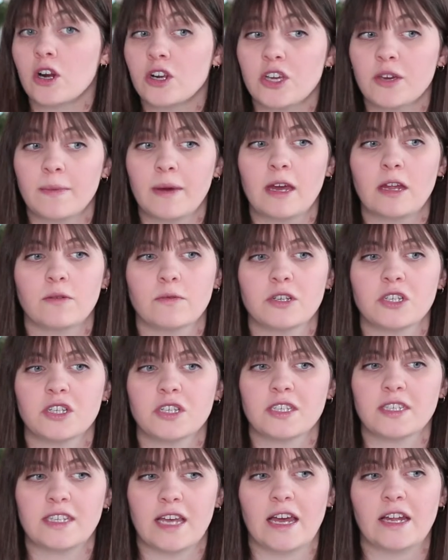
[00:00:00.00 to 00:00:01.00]
argument, which
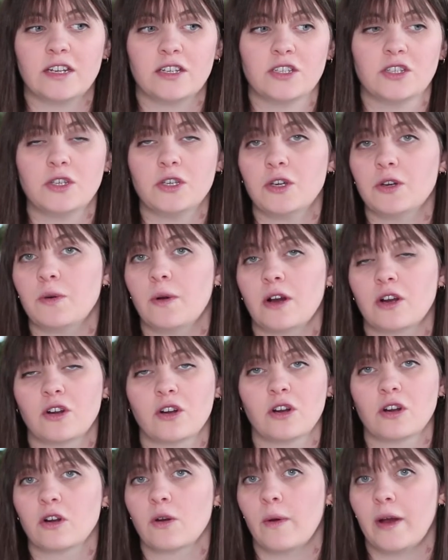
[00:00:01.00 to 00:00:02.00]
is said to
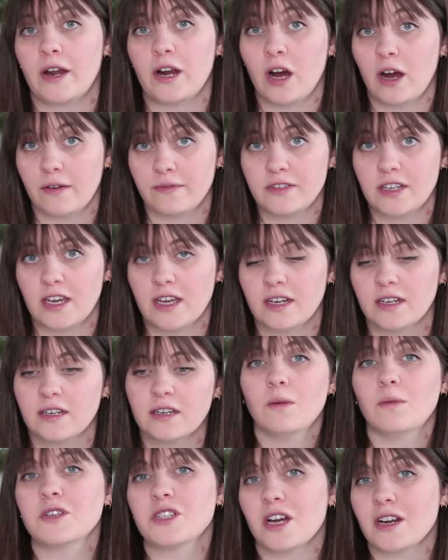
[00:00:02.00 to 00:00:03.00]
occur quite often,
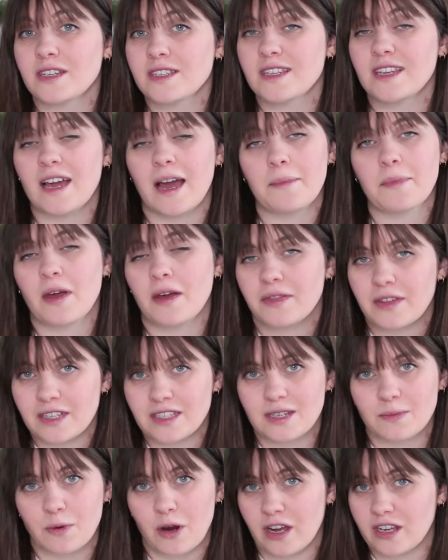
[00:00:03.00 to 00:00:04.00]
which honestly I'm not
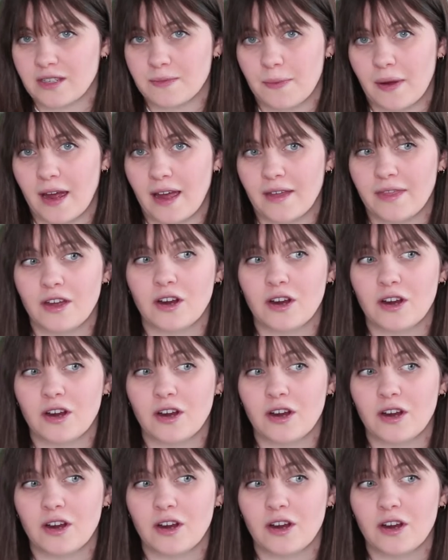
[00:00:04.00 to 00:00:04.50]
that surprised by.